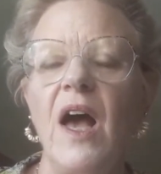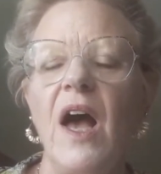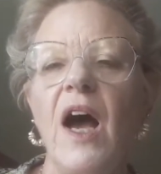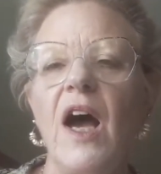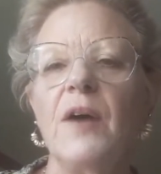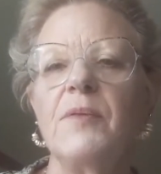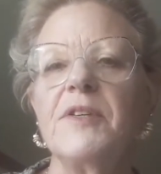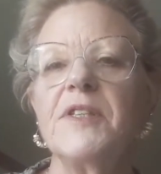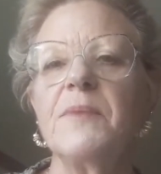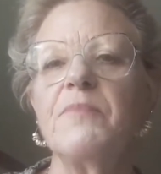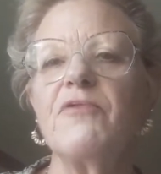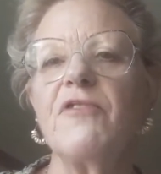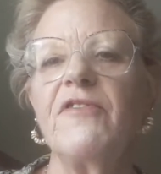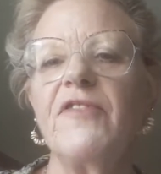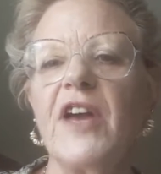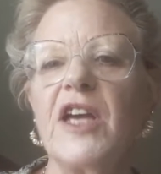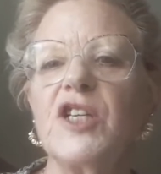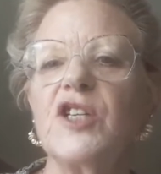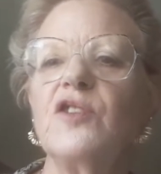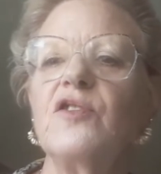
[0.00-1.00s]
I was a
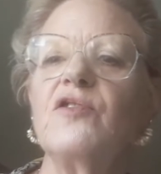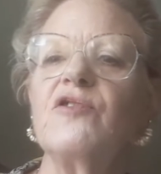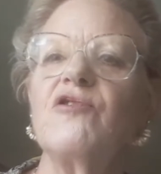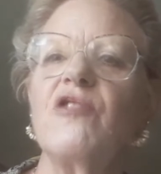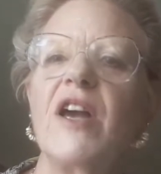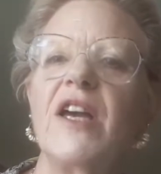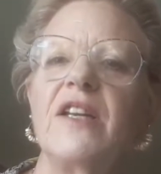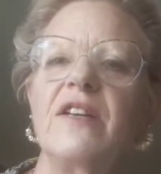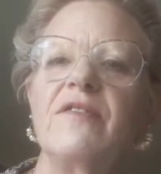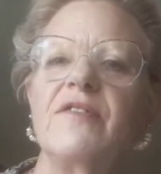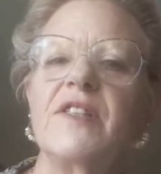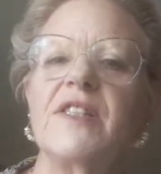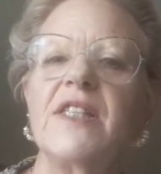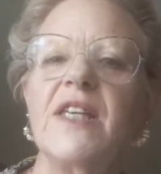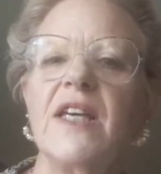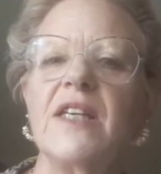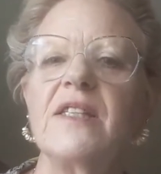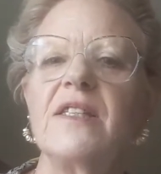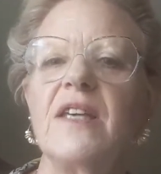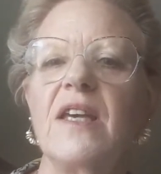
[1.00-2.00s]
professional trainer for
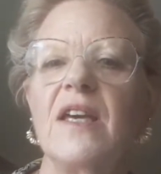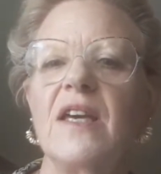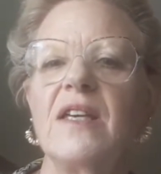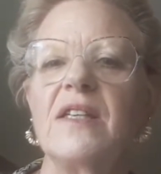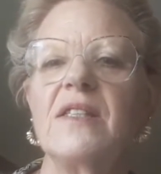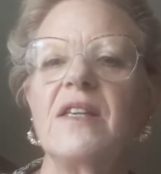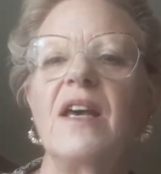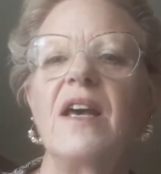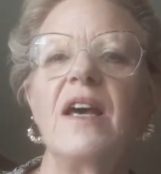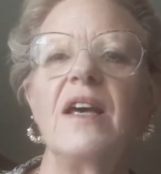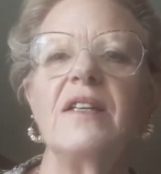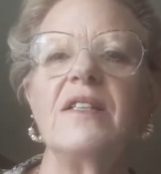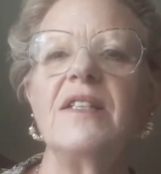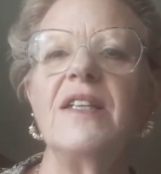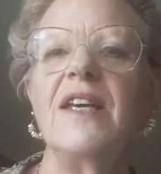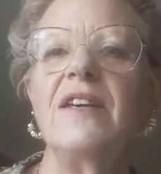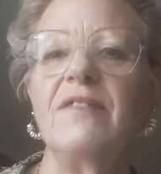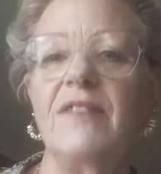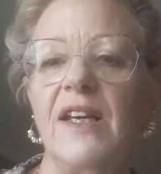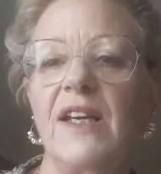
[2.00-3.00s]
6 years and an
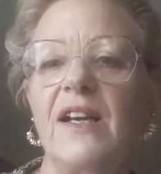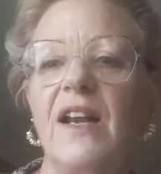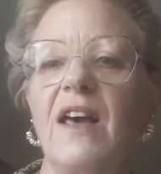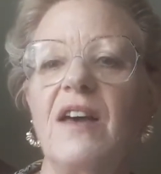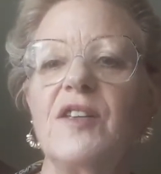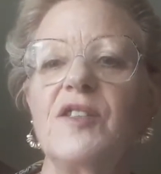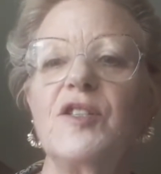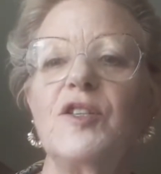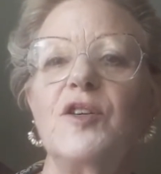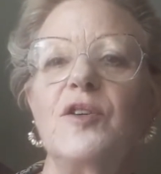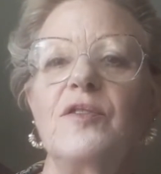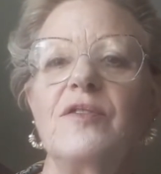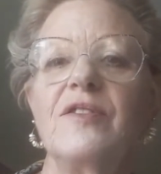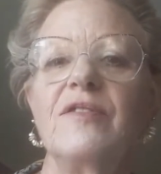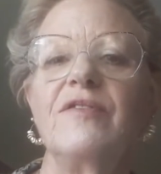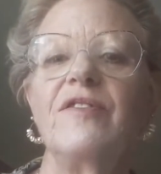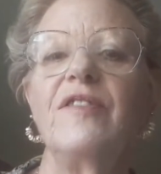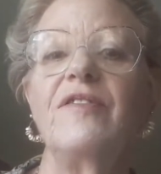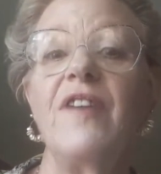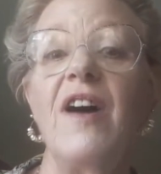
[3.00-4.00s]
evening class tutor
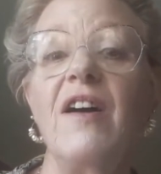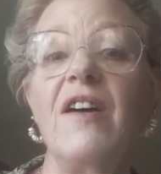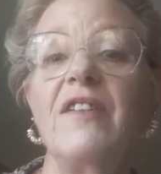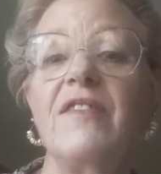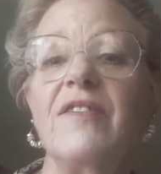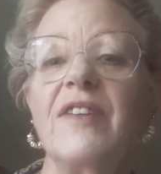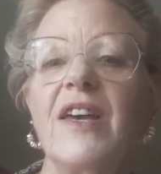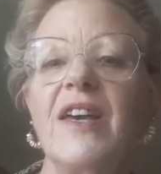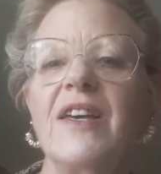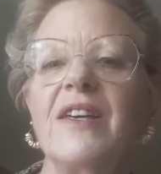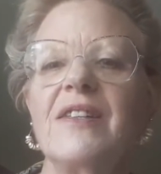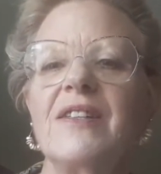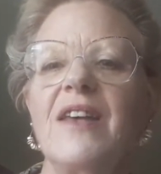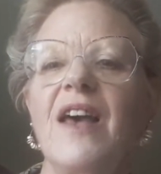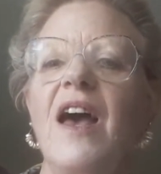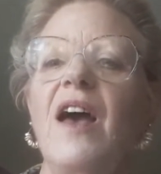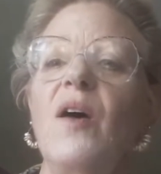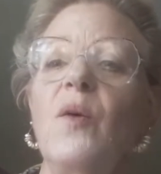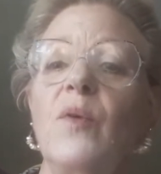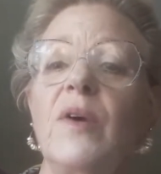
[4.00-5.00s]
for 5 years
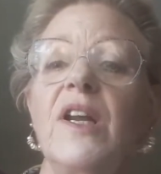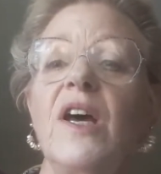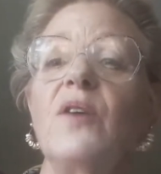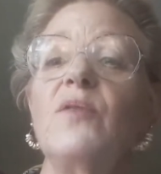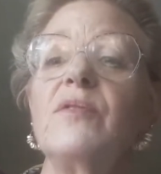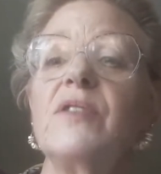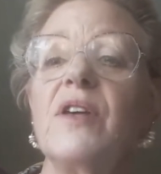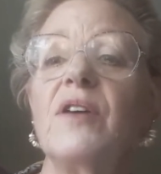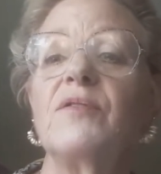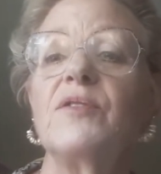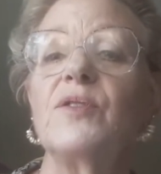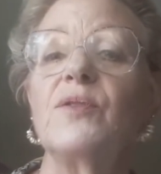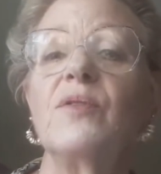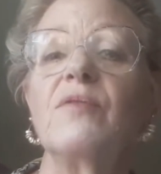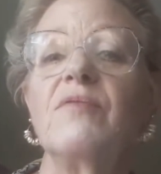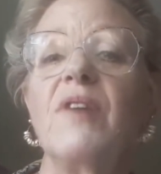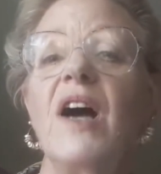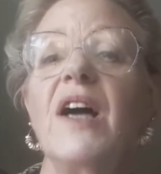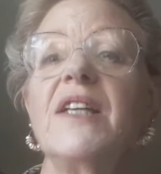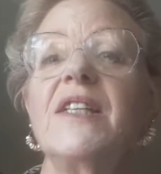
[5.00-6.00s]
when I also taught
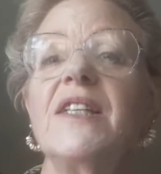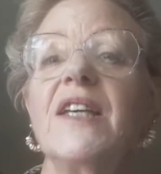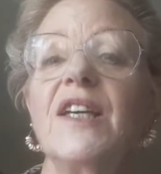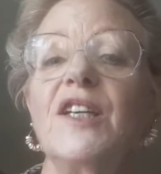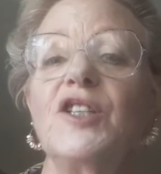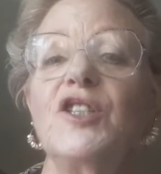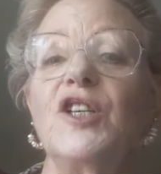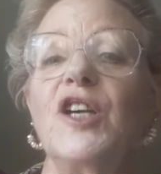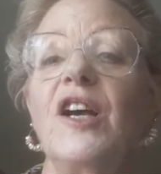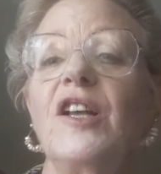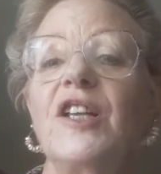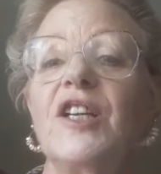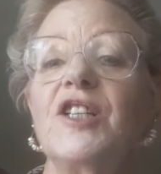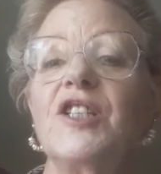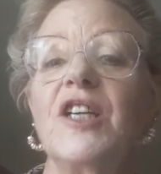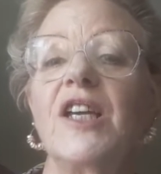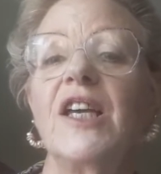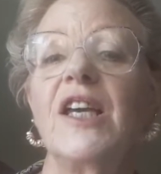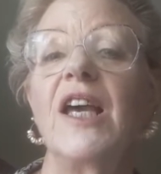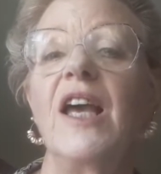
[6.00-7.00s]
writing and
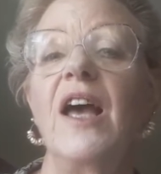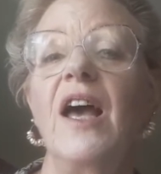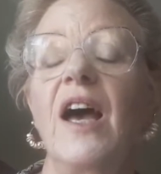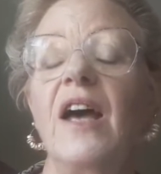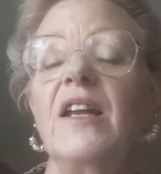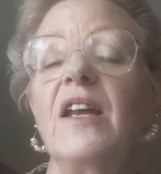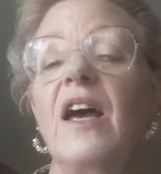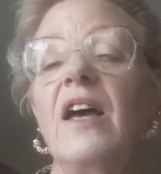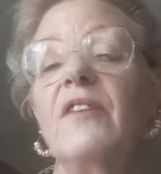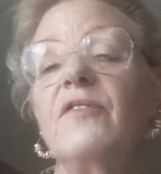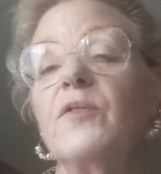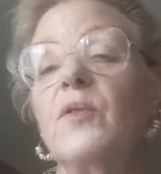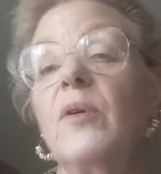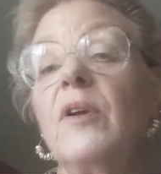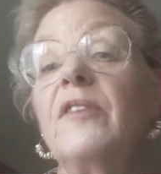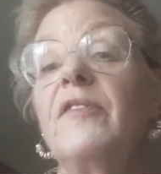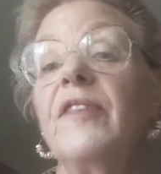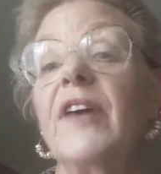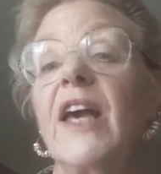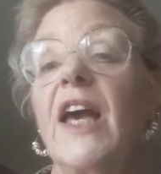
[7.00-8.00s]
geology, and I have
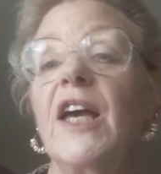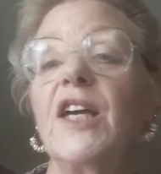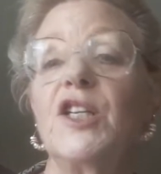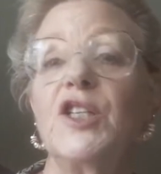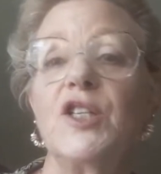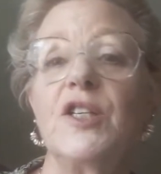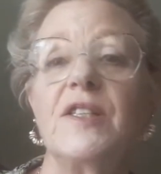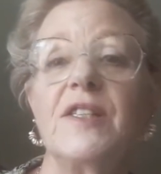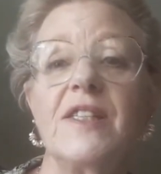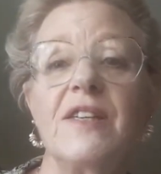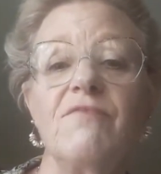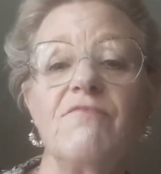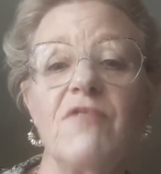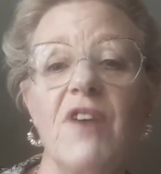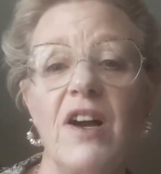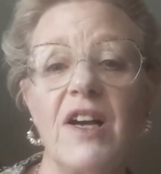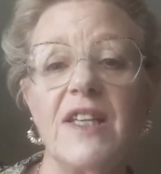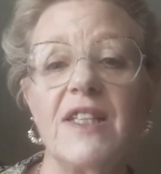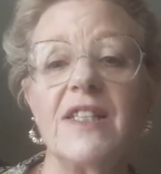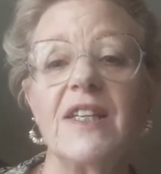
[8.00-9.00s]
qualifications in
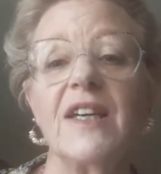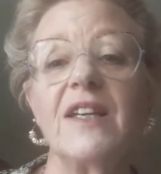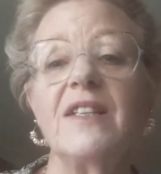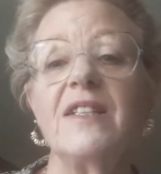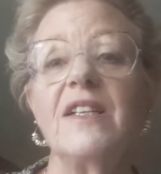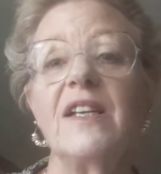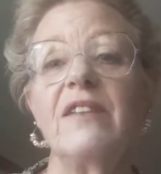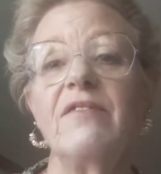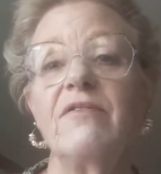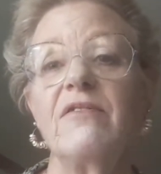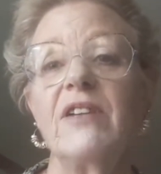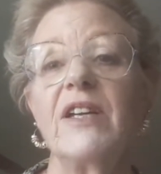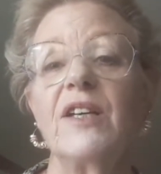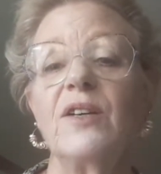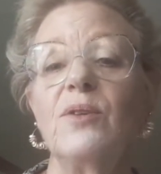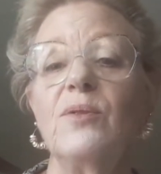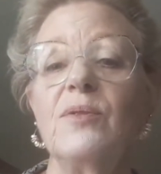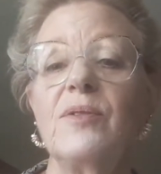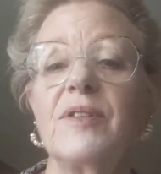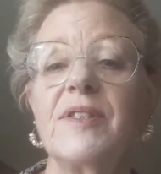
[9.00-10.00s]
writing and delivering
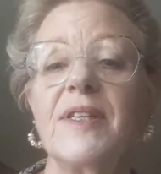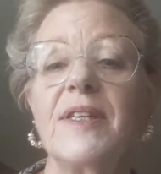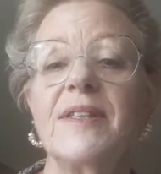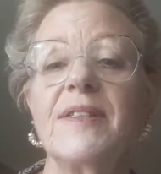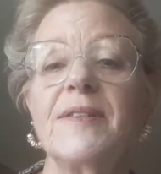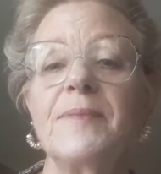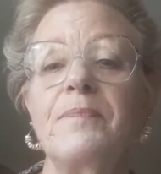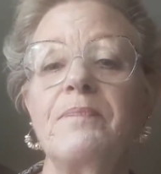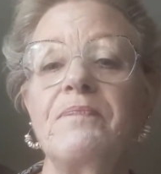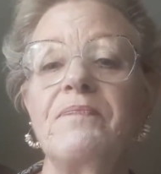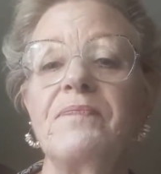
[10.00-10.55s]
courses.